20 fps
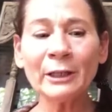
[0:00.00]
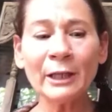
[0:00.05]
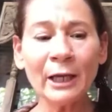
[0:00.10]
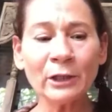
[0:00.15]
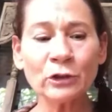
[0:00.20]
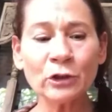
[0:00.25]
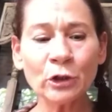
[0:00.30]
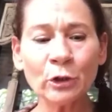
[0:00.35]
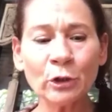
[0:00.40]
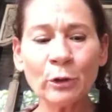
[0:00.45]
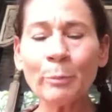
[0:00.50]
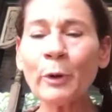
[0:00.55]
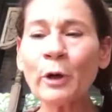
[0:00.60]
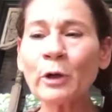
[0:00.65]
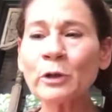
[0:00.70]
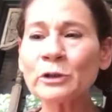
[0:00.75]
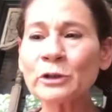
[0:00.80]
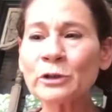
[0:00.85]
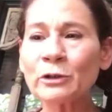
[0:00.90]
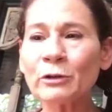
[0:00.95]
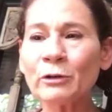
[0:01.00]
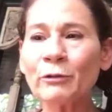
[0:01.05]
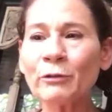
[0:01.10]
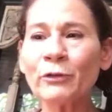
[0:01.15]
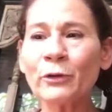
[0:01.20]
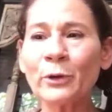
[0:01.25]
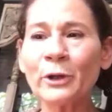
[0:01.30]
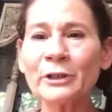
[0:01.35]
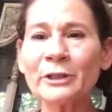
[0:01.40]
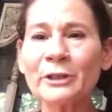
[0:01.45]
connect your
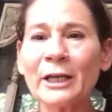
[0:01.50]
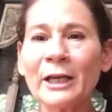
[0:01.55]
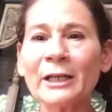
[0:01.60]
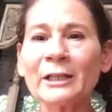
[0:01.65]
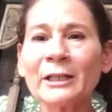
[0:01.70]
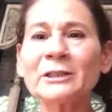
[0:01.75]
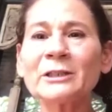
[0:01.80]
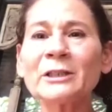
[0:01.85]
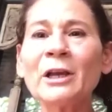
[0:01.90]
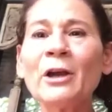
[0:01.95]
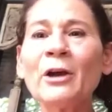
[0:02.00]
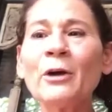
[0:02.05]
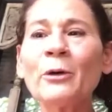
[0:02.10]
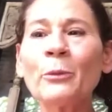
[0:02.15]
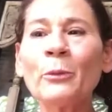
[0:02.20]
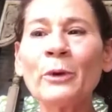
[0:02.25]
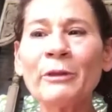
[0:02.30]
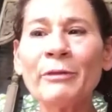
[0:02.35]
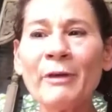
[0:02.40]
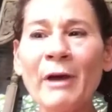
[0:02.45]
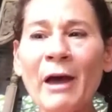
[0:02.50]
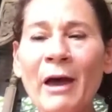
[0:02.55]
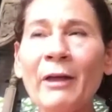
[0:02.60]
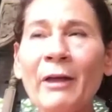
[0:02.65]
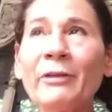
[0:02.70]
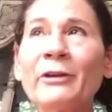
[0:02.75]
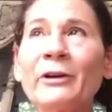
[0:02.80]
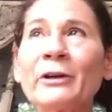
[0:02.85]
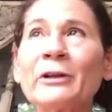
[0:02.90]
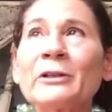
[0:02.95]
personal vortex with
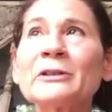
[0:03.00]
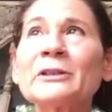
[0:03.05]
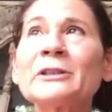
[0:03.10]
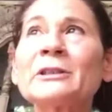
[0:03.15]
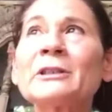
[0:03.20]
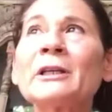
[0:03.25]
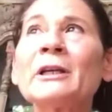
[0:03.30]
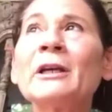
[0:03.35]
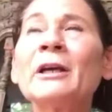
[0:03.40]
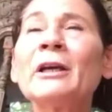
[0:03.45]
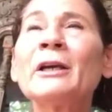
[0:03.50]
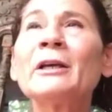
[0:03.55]
others.